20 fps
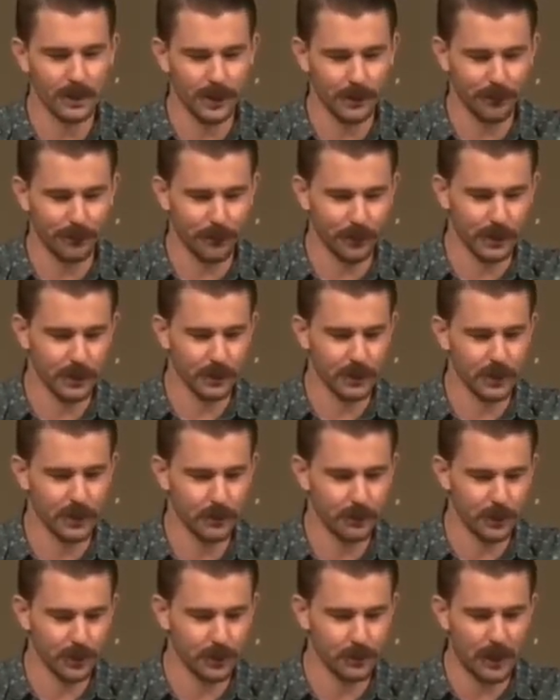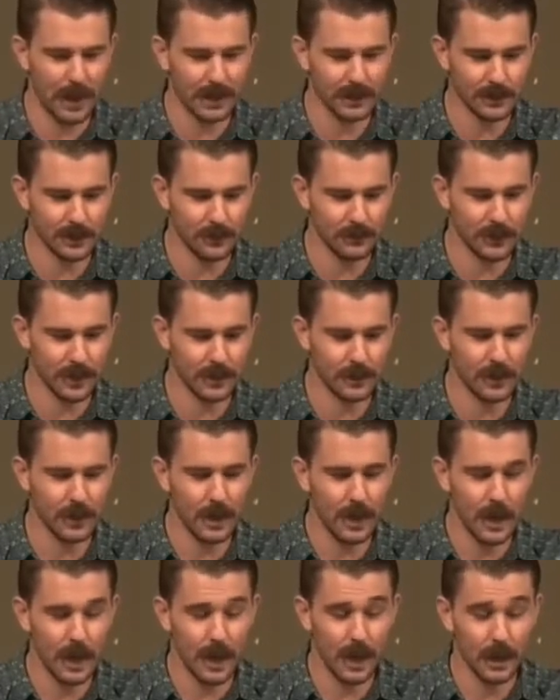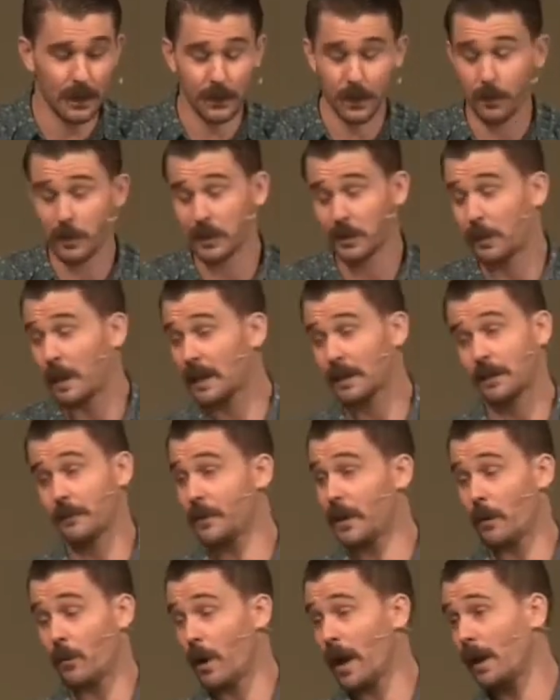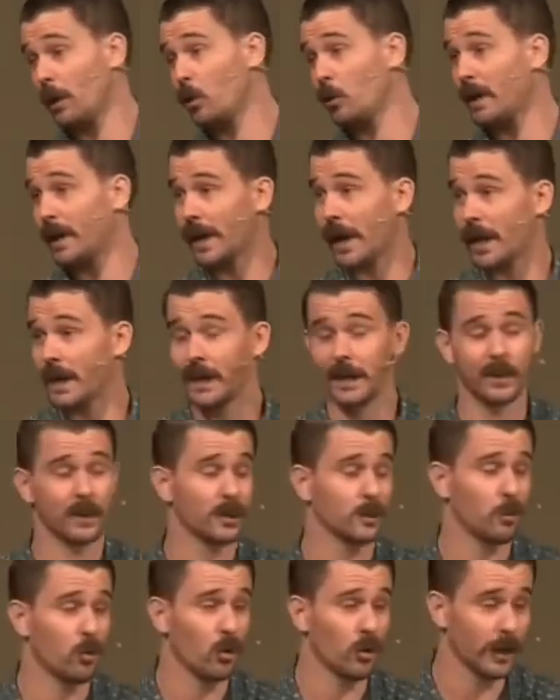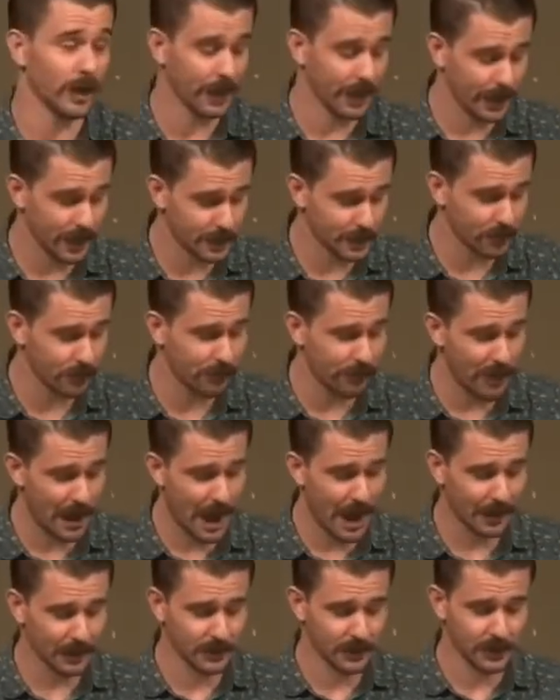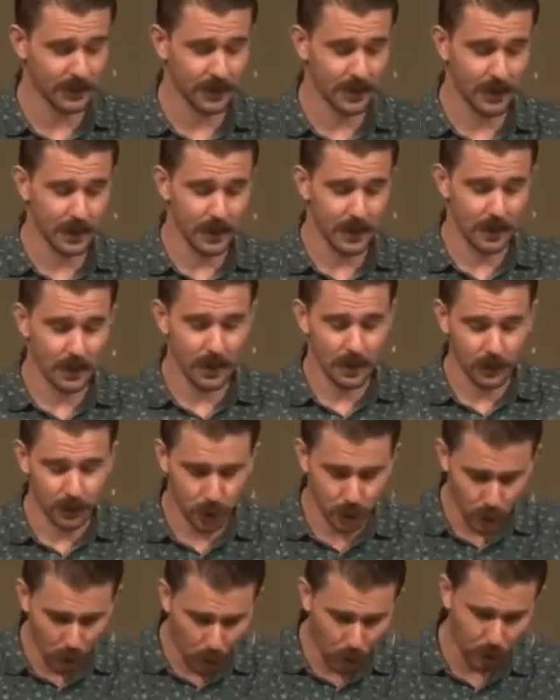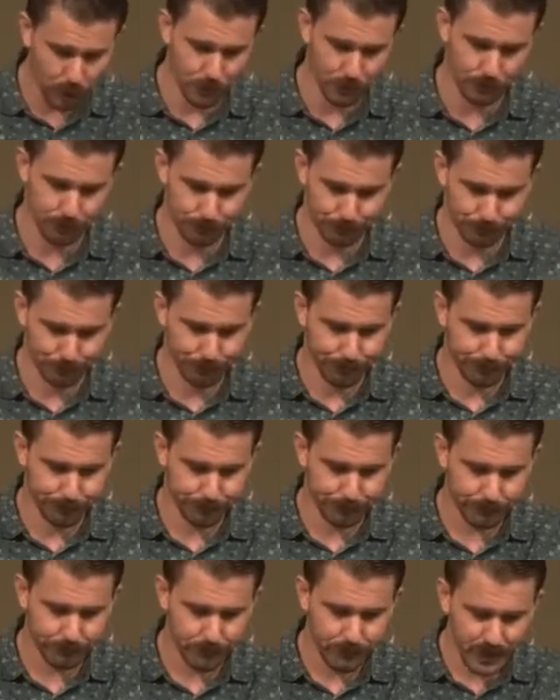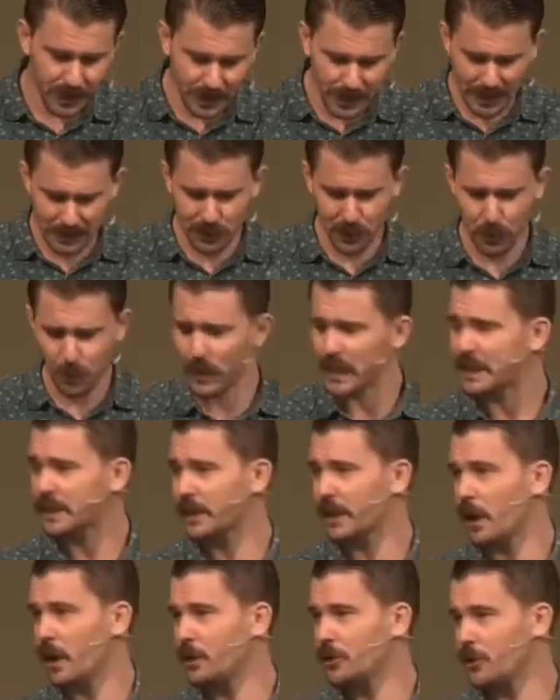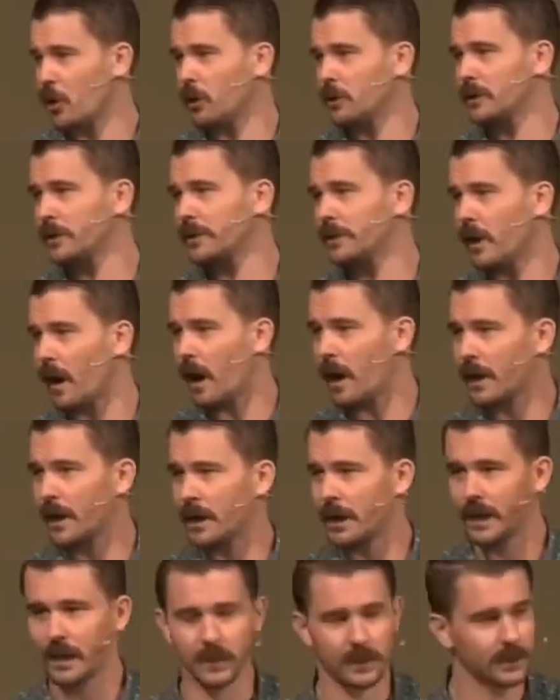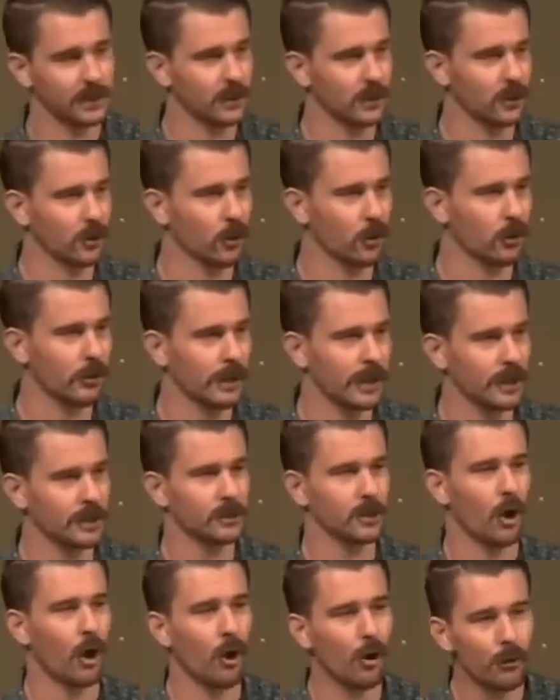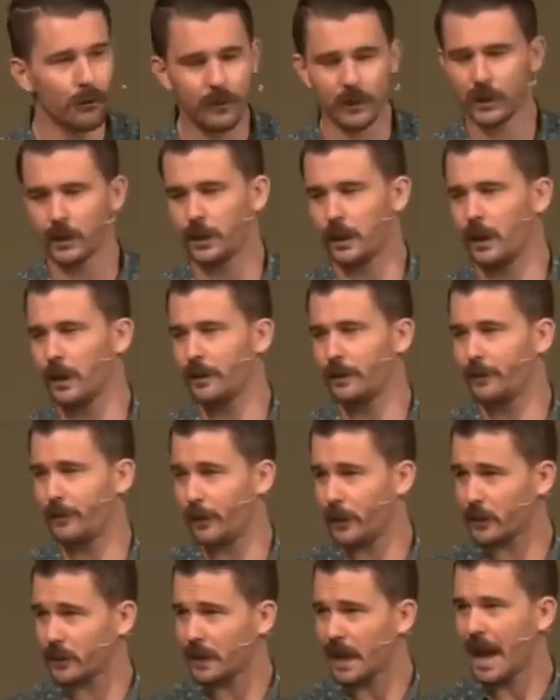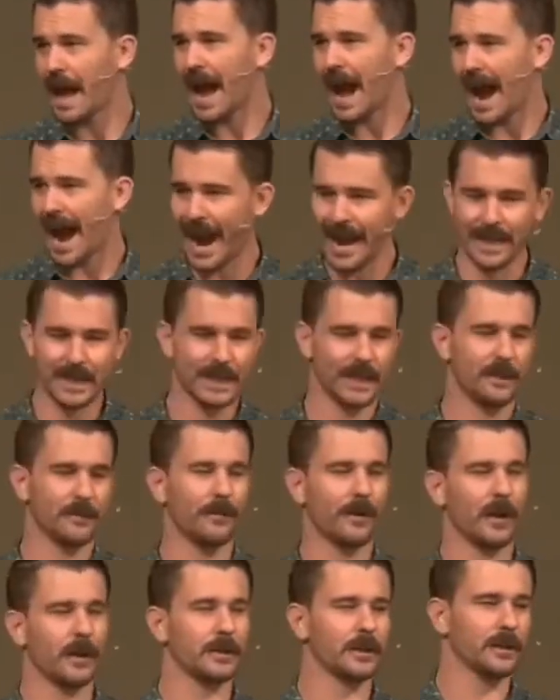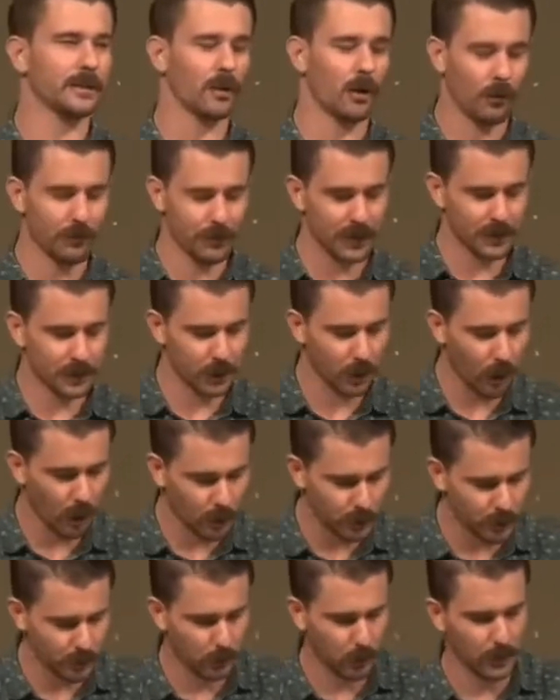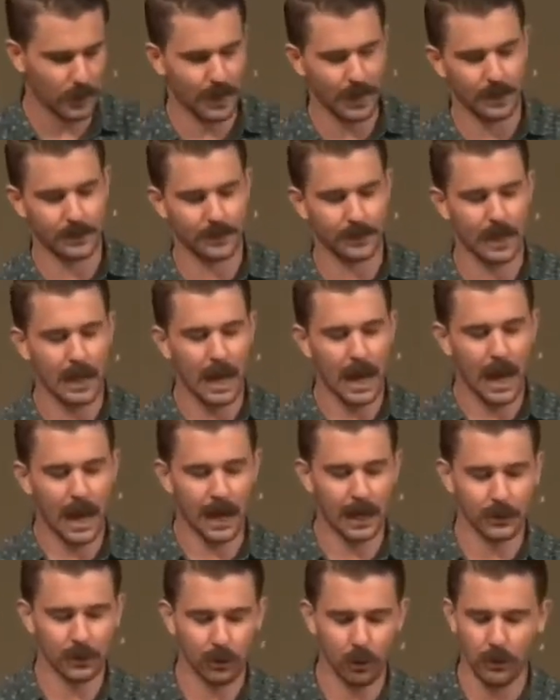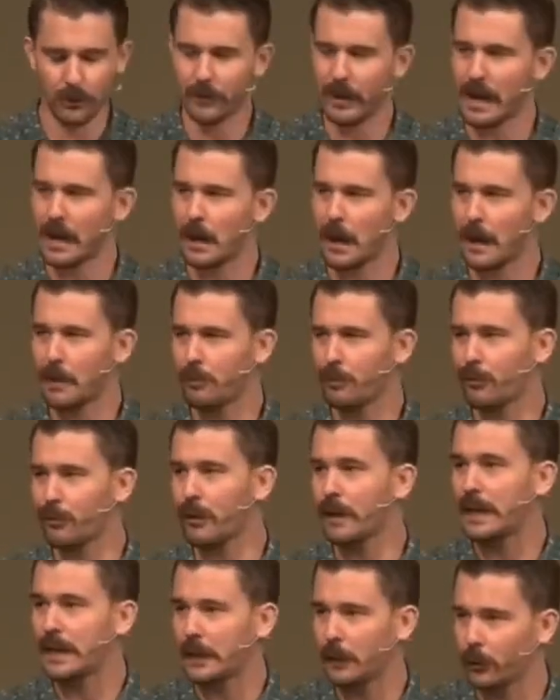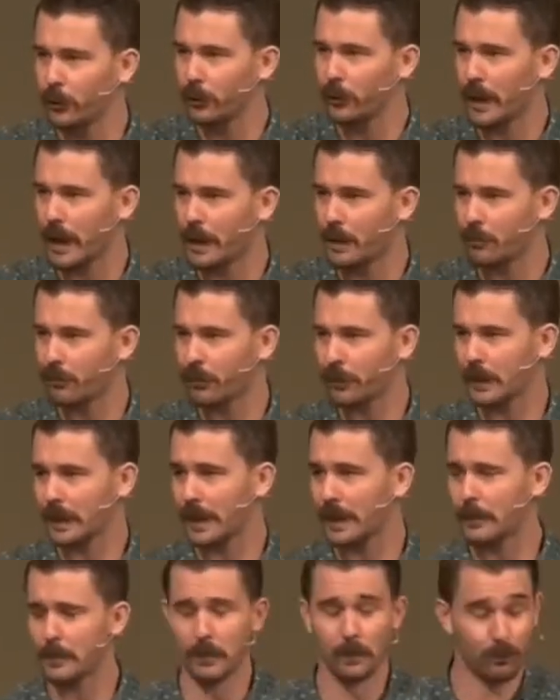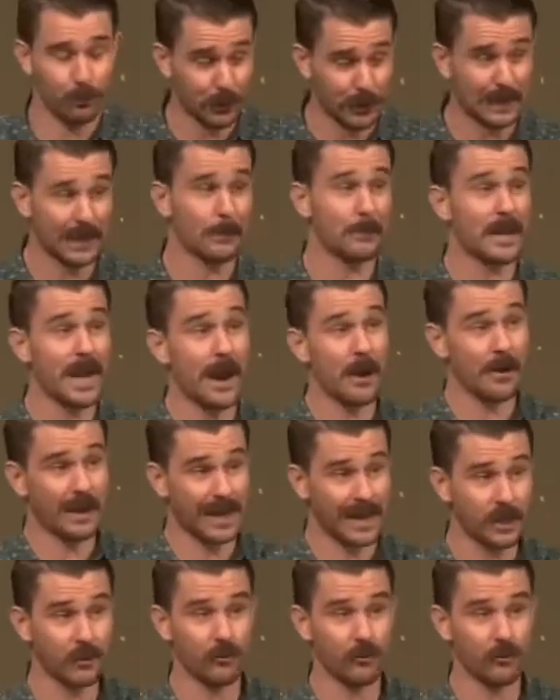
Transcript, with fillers: different perspectives. And uh, the perspective that we're looking at here this morning is, in fact, John. Now, two weeks ago, John started his glorious overture, the first 18 verses of this gospel, as uh, sort of a, a prelude, a prelim- preliminary